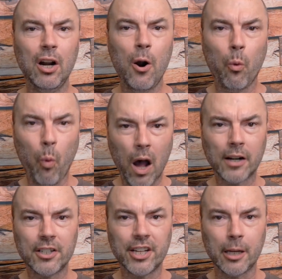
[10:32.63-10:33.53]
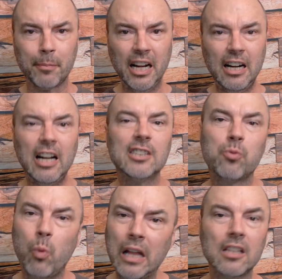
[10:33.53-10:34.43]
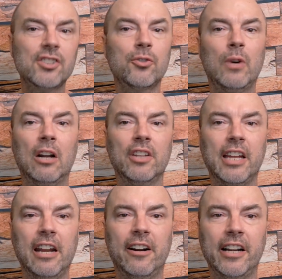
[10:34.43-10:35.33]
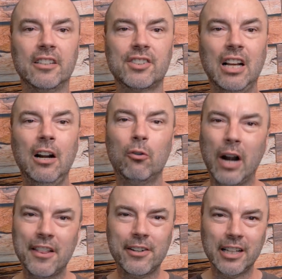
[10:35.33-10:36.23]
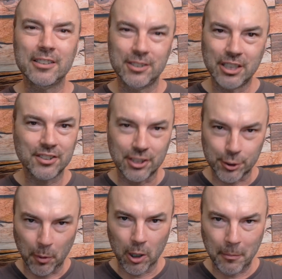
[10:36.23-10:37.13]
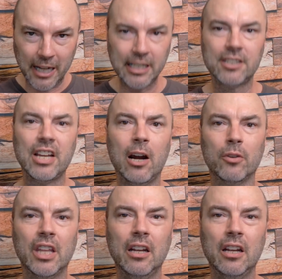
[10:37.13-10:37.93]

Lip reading: Waterdeep, as well as surrounding areas, rather than just a small mining town.